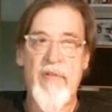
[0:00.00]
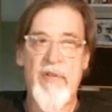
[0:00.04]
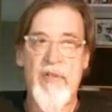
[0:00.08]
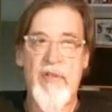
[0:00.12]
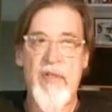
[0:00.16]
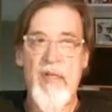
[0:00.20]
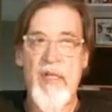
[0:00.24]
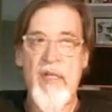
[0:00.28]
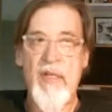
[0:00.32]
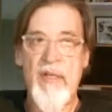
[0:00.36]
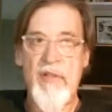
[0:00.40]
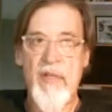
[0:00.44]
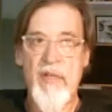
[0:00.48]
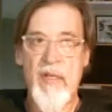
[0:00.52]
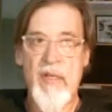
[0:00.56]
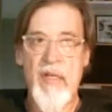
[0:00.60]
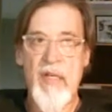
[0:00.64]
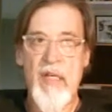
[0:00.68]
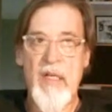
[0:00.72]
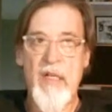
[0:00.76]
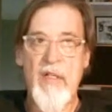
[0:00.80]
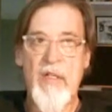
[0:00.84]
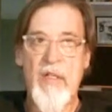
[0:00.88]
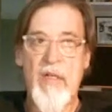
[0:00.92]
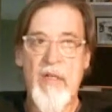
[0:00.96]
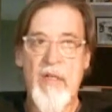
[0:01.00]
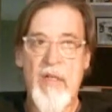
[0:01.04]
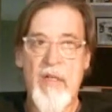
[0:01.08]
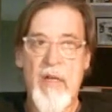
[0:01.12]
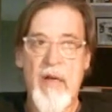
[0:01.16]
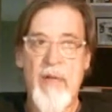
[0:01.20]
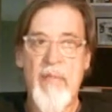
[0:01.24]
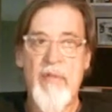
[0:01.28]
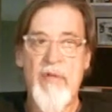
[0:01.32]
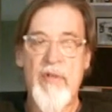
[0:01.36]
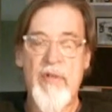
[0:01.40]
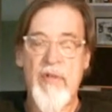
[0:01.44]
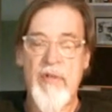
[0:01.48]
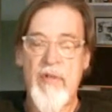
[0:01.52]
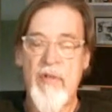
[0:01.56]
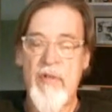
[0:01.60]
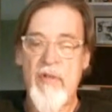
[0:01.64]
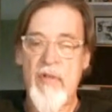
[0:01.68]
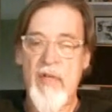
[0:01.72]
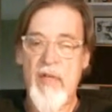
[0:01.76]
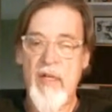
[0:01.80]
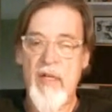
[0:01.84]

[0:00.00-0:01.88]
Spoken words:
at ground level, so to speak.